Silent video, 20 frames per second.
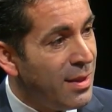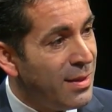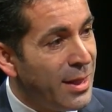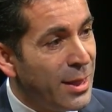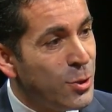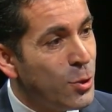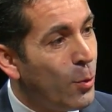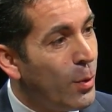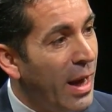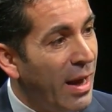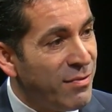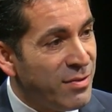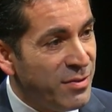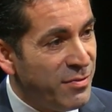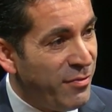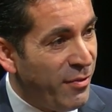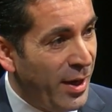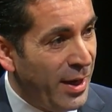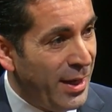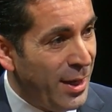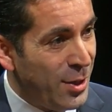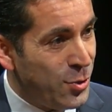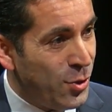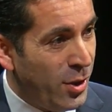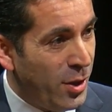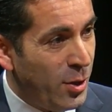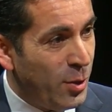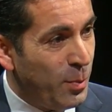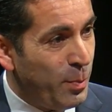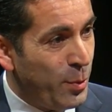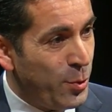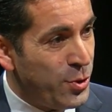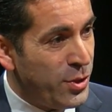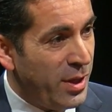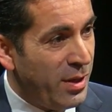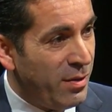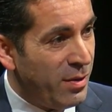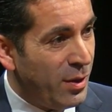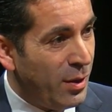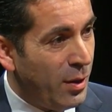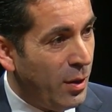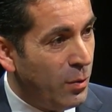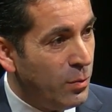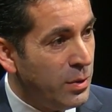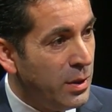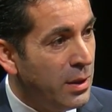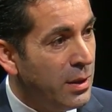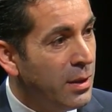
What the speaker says: then they don't have to finance 100% of the loan.